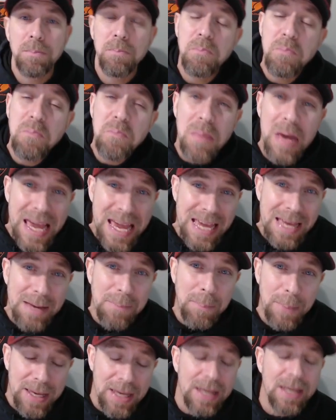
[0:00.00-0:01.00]

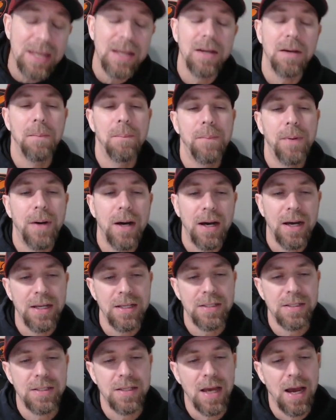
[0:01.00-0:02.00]
Maybe,
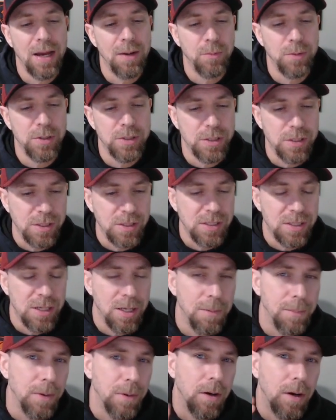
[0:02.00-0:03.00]
but I would just
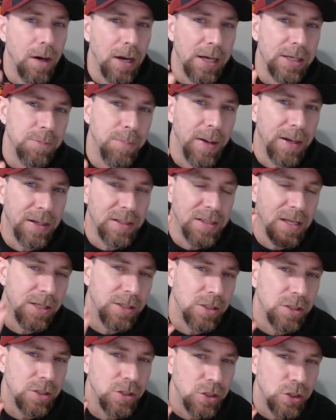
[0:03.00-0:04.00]
temper your
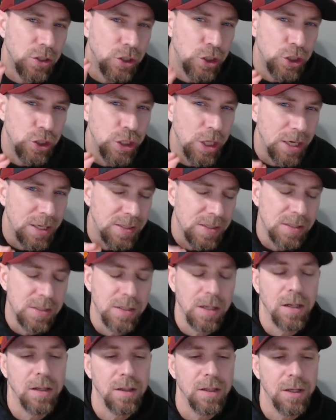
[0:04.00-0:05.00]
expectations just
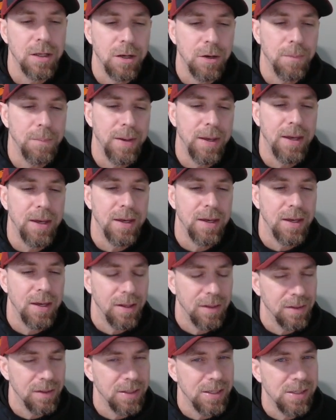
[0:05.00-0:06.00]
a little bit,
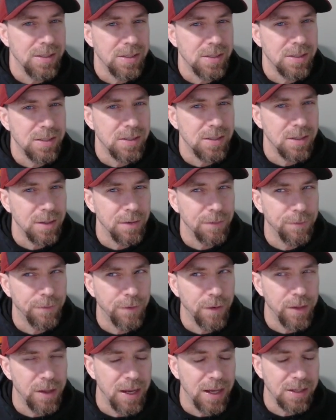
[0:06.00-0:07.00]
at least
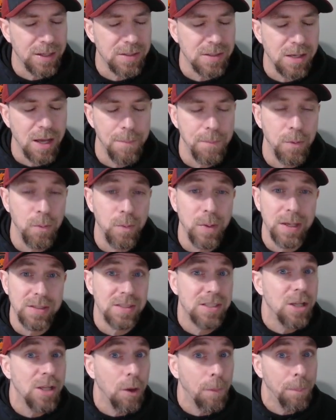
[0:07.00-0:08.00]
for the next couple weeks.
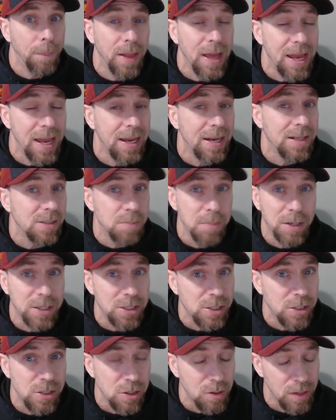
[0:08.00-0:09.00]
Still play it as
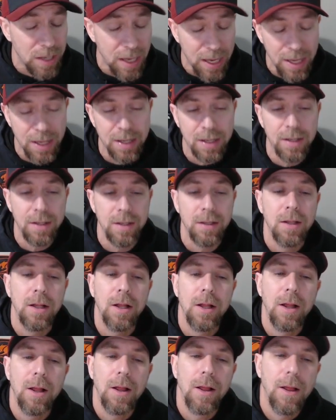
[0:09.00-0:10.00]
much as you can,
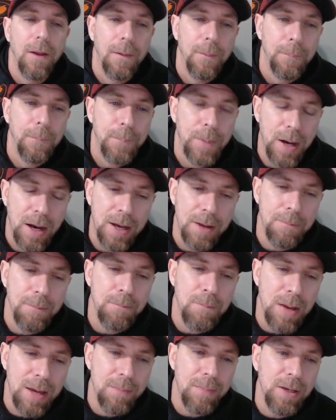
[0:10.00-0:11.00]
but
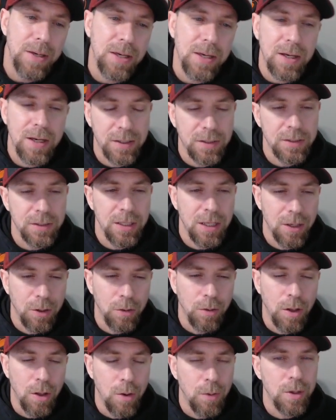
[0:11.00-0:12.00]
maybe,
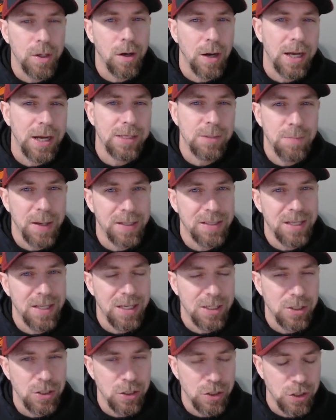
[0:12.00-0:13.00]
lower your
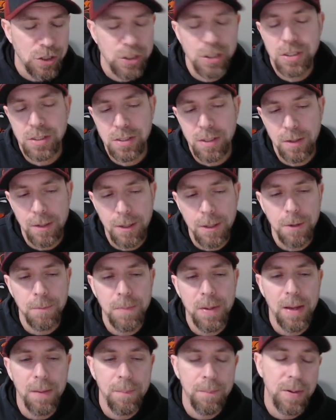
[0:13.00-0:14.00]
expectations just a little
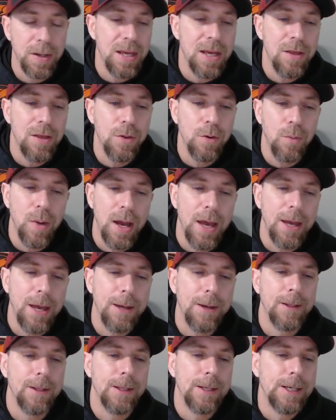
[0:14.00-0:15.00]
bit. But either
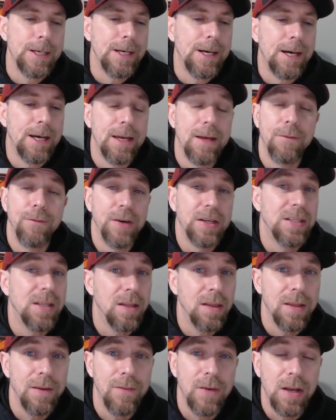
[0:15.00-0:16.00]
way, if I
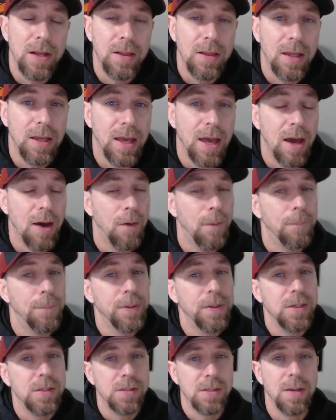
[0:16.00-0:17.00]
did leave anything out,
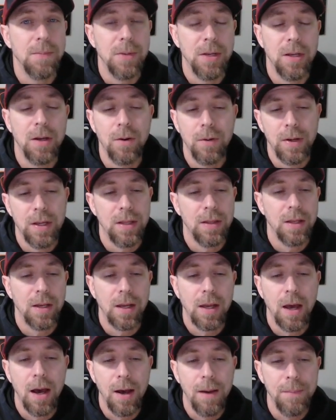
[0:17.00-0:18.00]
please let me know in the
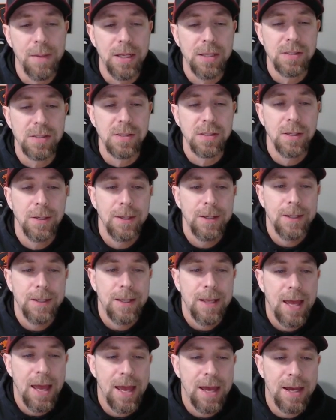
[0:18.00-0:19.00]
comments.
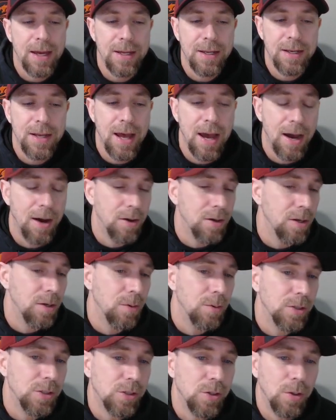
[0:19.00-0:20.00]
And how
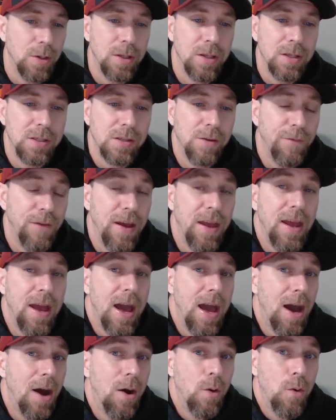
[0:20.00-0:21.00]
you enjoying this event?
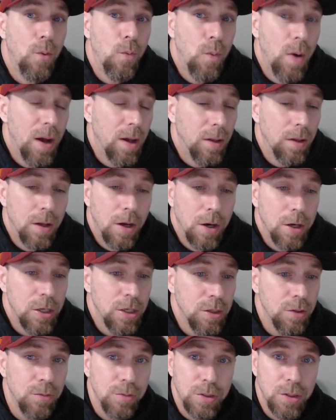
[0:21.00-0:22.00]
How well are
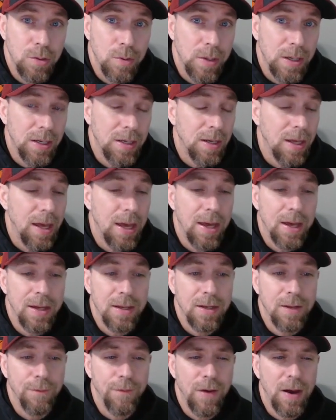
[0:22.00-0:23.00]
you doing?
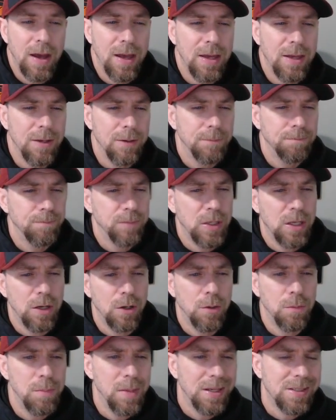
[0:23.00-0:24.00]
And if I,
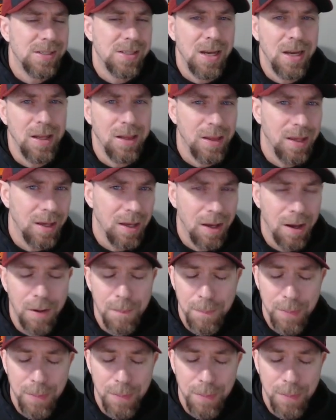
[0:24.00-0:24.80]
mixed anything up,